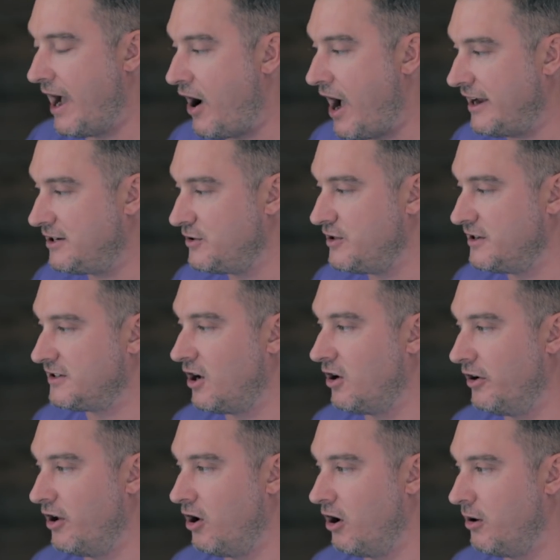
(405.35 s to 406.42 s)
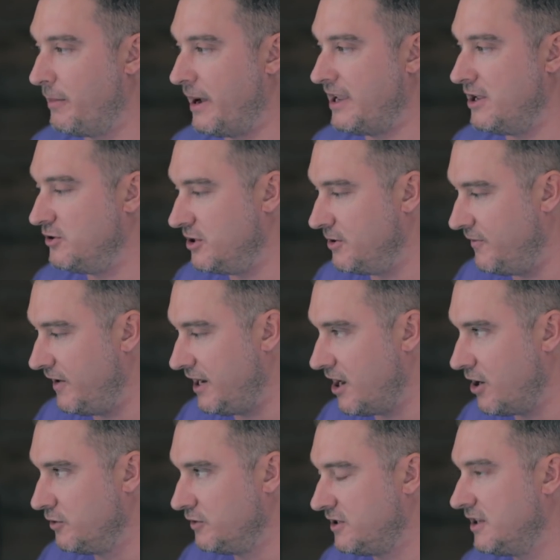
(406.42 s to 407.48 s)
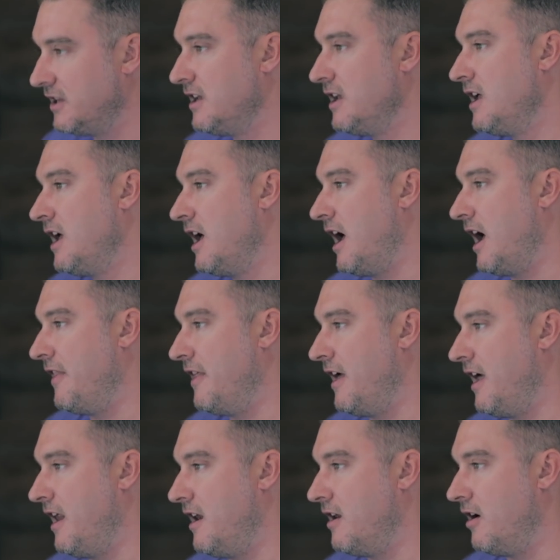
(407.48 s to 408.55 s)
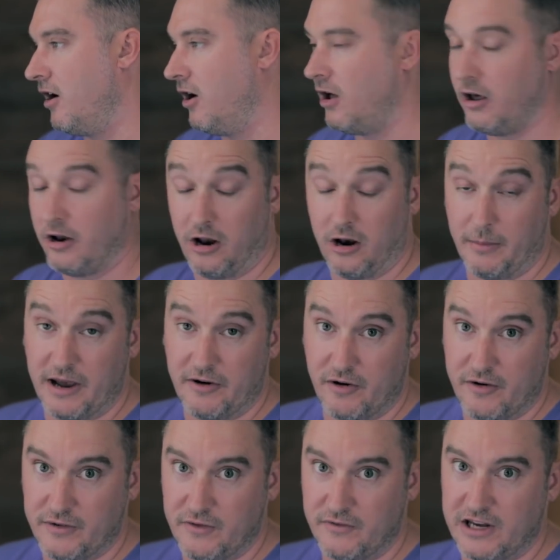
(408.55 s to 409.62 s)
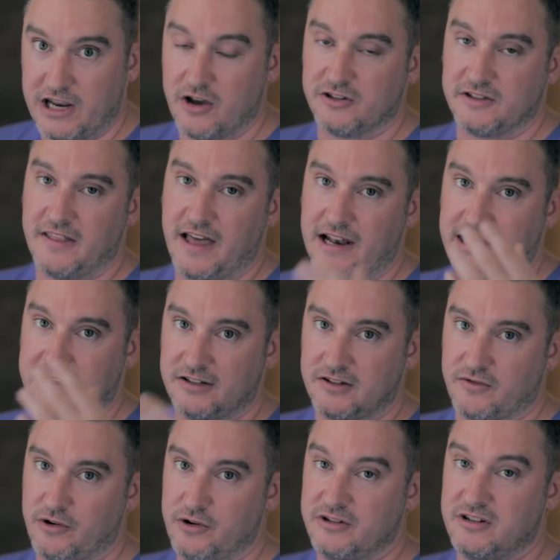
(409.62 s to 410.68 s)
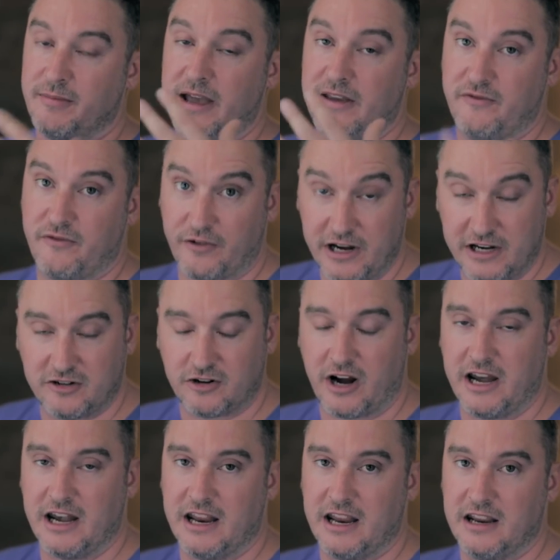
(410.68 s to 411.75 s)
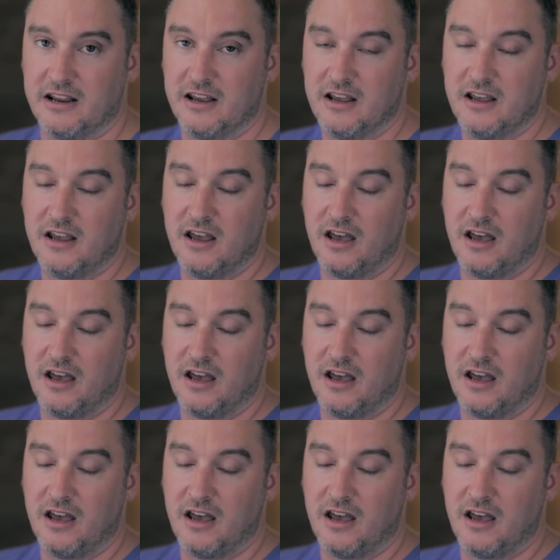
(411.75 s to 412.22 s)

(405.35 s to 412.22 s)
Now, I do this on all of my YouTube videos, and then on all of my review videos, and that links through to my free training